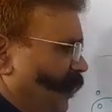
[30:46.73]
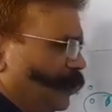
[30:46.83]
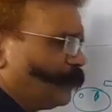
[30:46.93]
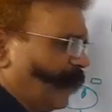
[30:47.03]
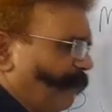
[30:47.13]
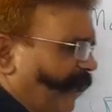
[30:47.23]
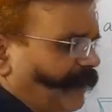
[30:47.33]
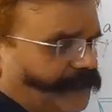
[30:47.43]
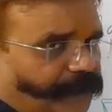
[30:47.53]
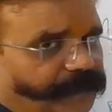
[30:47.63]
spray
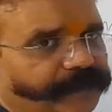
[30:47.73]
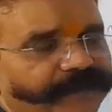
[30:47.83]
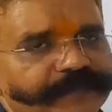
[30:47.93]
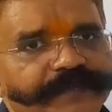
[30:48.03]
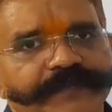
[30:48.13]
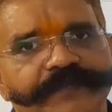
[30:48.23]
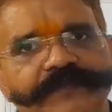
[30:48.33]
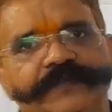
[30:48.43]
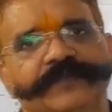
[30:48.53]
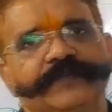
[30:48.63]
mechanism
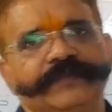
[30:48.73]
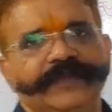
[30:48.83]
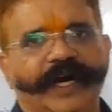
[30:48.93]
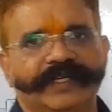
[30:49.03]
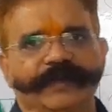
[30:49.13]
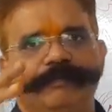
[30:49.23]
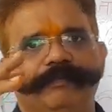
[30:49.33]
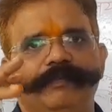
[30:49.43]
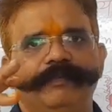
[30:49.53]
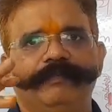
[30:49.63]
or
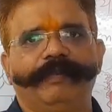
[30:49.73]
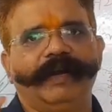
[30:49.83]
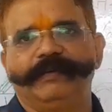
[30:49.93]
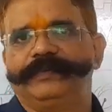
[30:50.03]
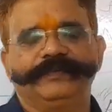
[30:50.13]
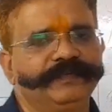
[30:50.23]
some bulb.